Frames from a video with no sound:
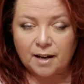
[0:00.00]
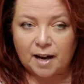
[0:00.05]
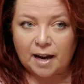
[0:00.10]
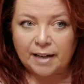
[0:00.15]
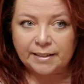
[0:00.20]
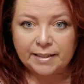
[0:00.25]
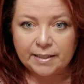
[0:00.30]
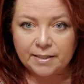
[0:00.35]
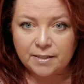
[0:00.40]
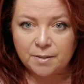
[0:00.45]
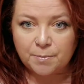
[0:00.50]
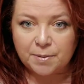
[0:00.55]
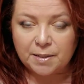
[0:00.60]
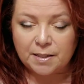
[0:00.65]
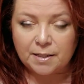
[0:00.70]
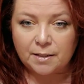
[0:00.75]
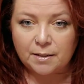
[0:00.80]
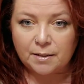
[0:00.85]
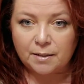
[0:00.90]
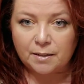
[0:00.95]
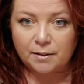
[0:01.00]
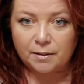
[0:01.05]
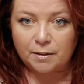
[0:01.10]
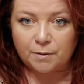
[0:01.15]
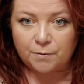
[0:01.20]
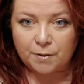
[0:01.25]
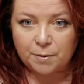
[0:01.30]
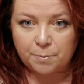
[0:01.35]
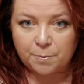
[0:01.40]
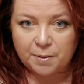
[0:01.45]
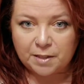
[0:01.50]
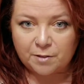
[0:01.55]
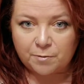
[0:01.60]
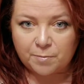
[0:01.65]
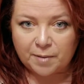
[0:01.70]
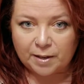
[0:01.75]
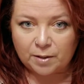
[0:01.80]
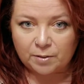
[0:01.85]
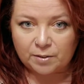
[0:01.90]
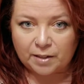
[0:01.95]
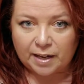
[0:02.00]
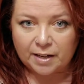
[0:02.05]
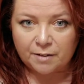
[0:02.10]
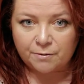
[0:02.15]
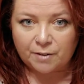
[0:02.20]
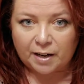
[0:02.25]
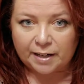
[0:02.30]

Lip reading: I need to be the VP of my own life.